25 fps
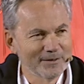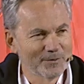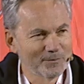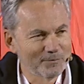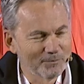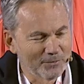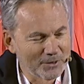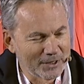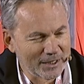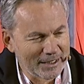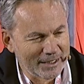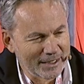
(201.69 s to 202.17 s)

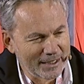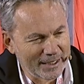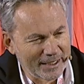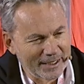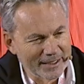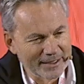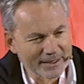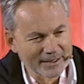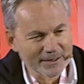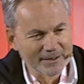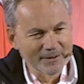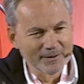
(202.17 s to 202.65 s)

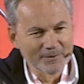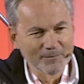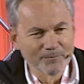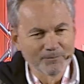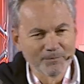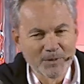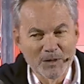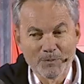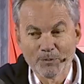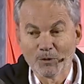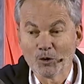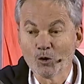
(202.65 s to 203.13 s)
But
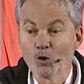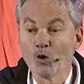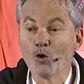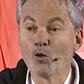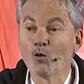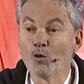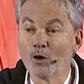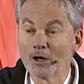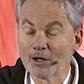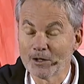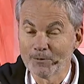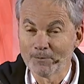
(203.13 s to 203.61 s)
people who
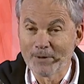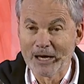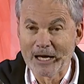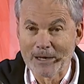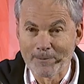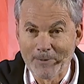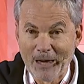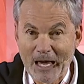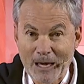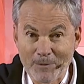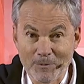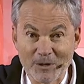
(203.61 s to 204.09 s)
want to make
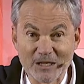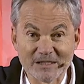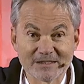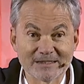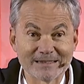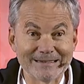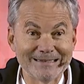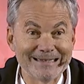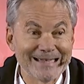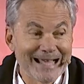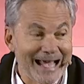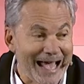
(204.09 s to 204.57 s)
babies
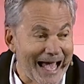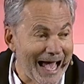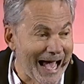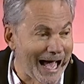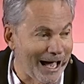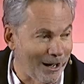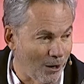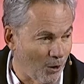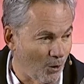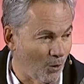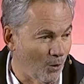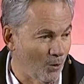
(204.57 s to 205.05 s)

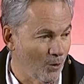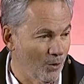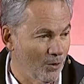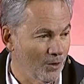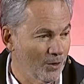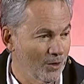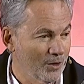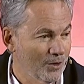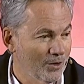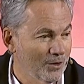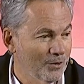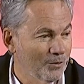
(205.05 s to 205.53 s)
now
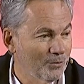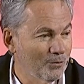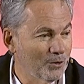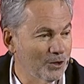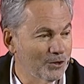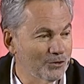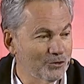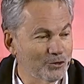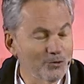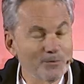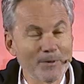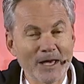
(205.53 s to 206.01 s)

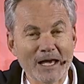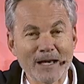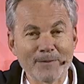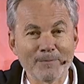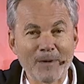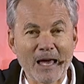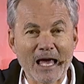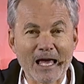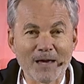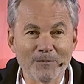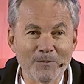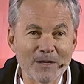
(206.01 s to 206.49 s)
want to make
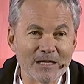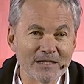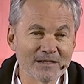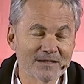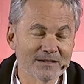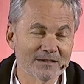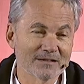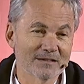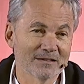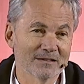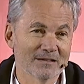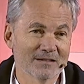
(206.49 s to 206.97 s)
babies